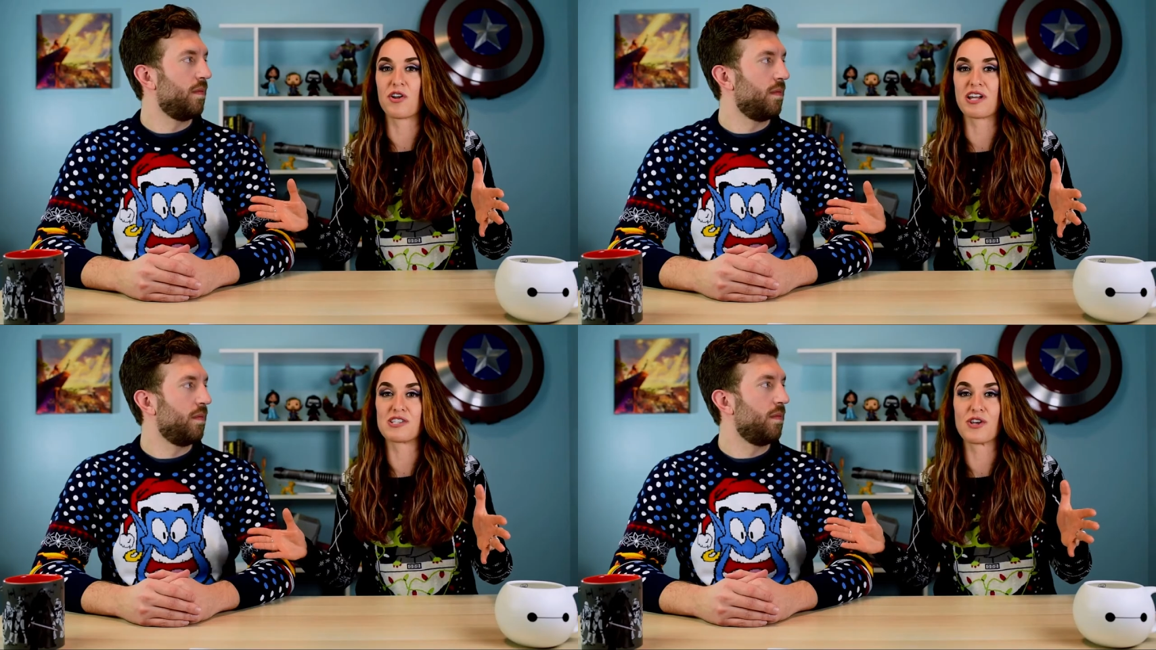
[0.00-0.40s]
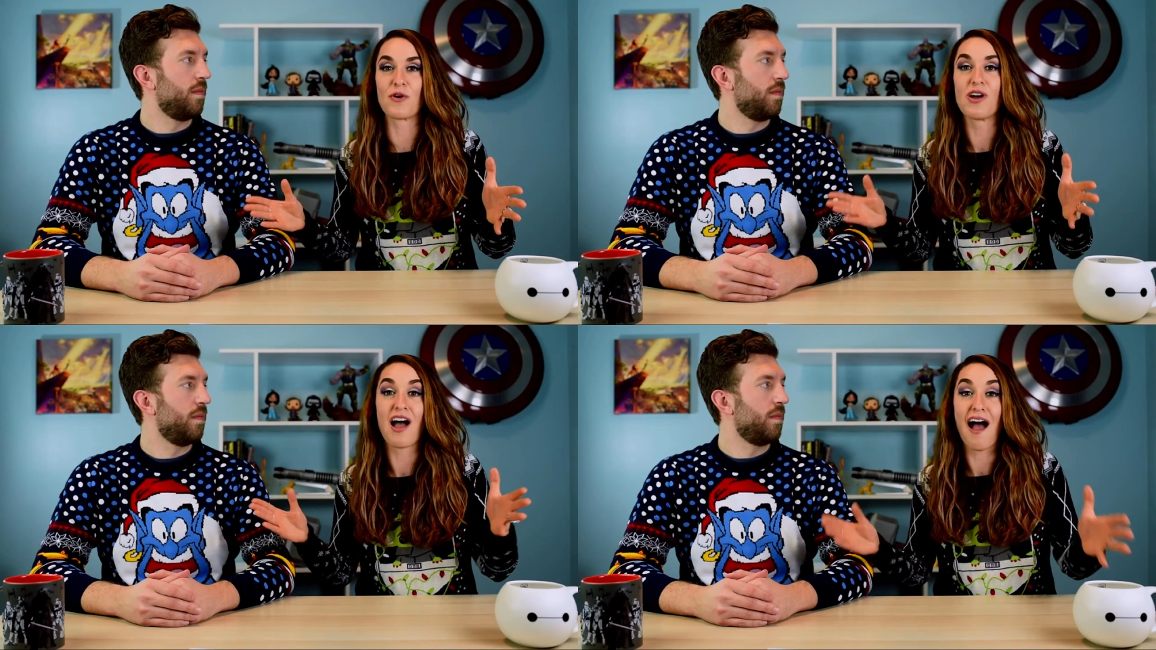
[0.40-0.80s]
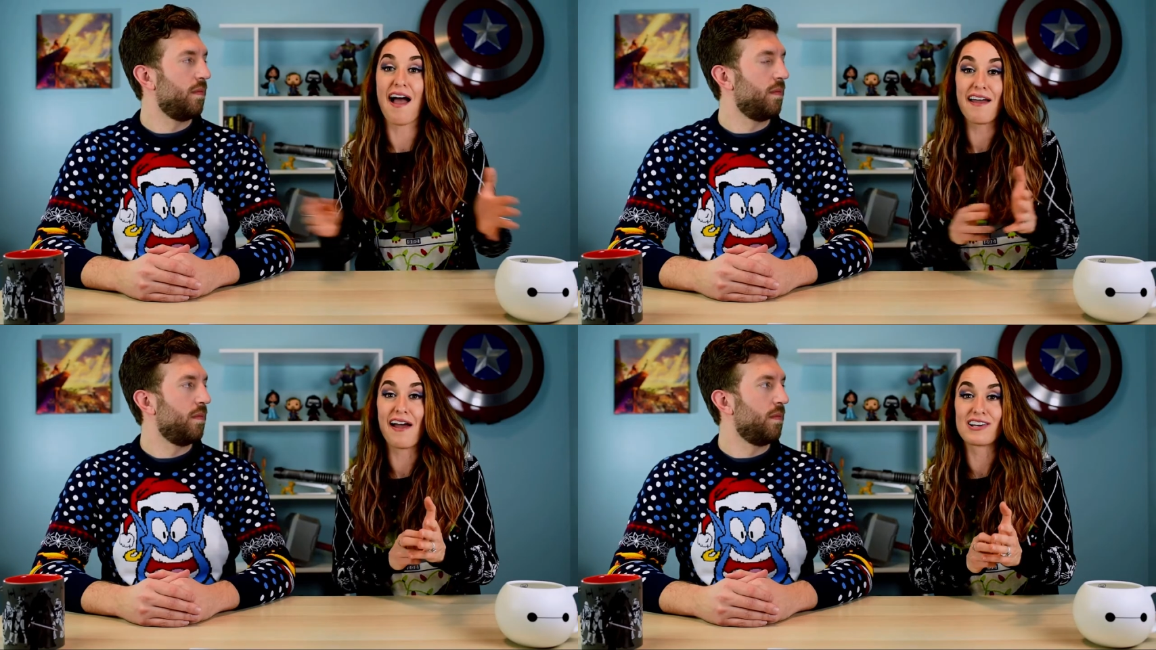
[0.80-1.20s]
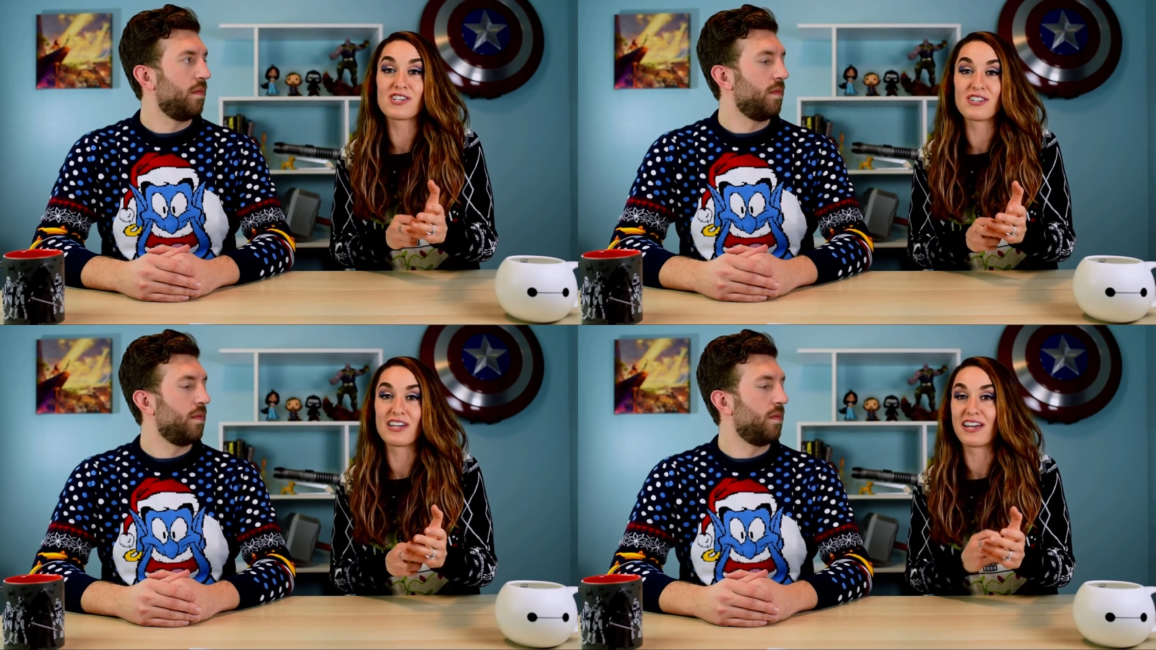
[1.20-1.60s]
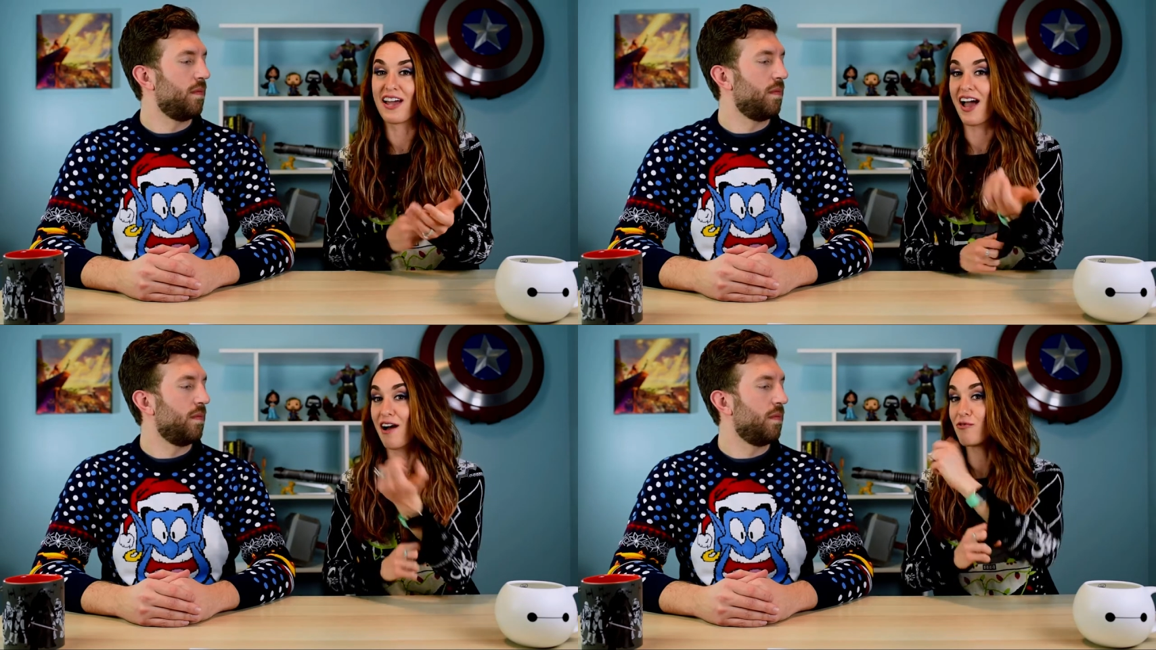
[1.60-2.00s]
Speaker 1: on it. So I actually
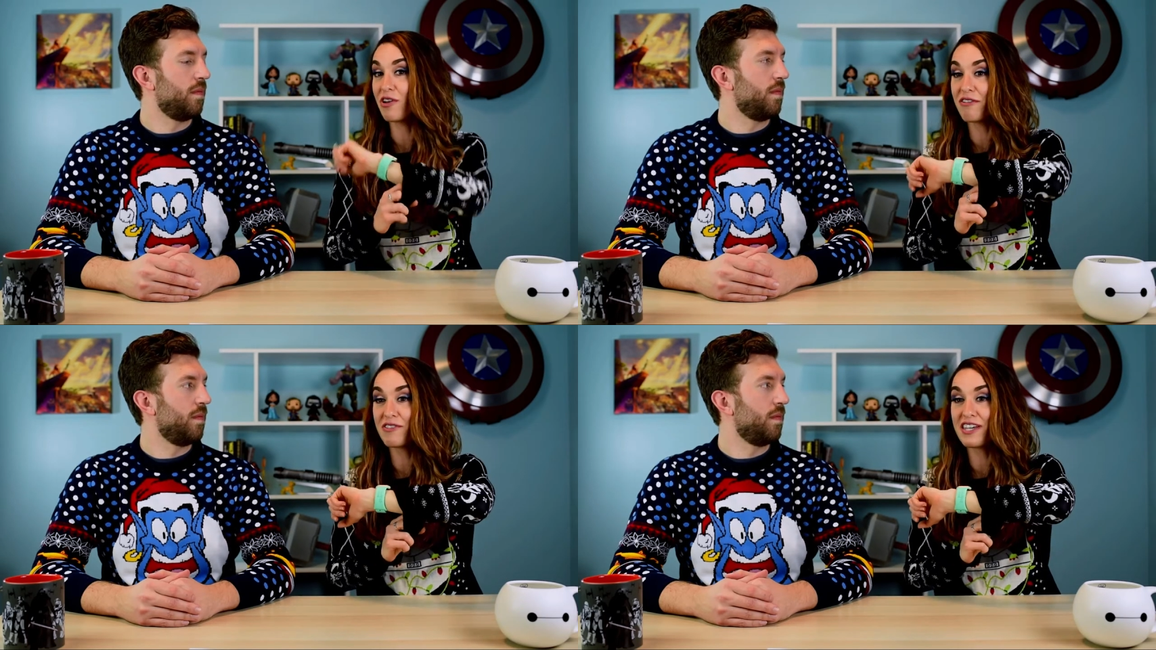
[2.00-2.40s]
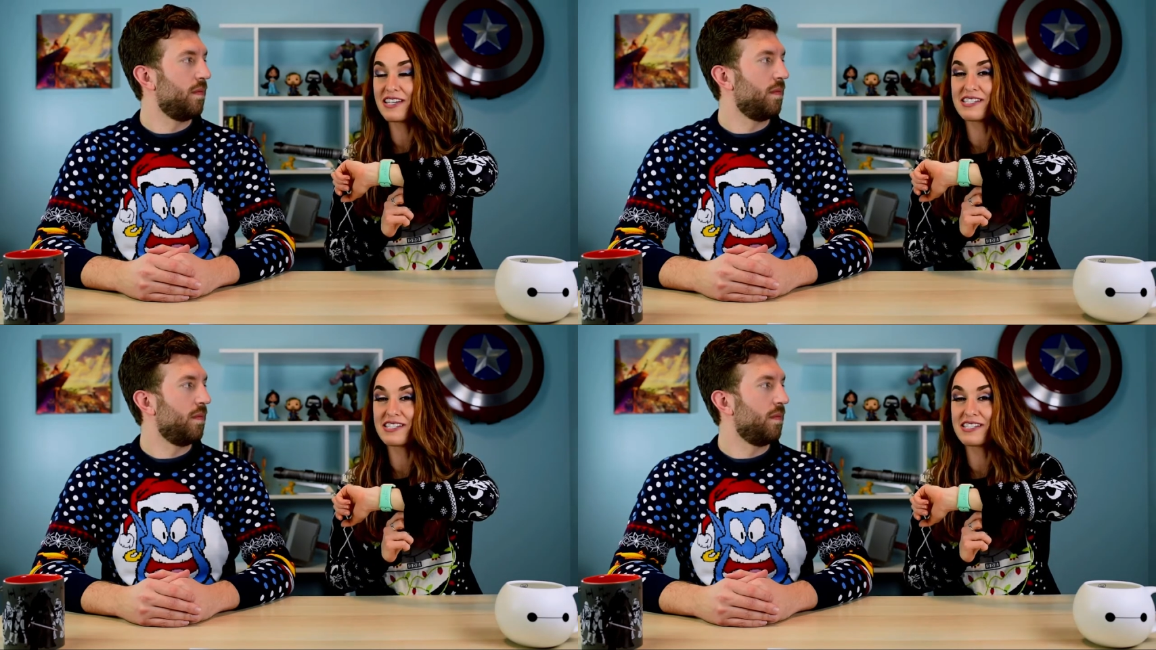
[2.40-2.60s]
have one of these.